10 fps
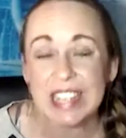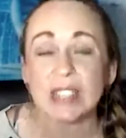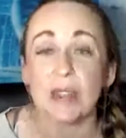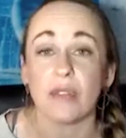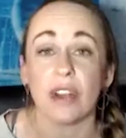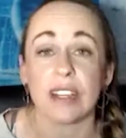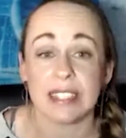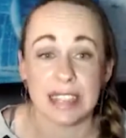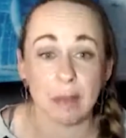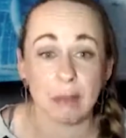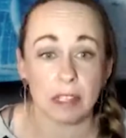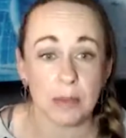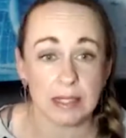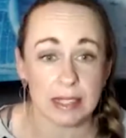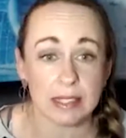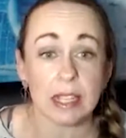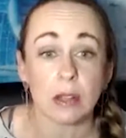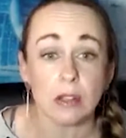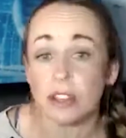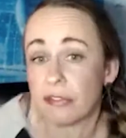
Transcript: So if you're an established business, include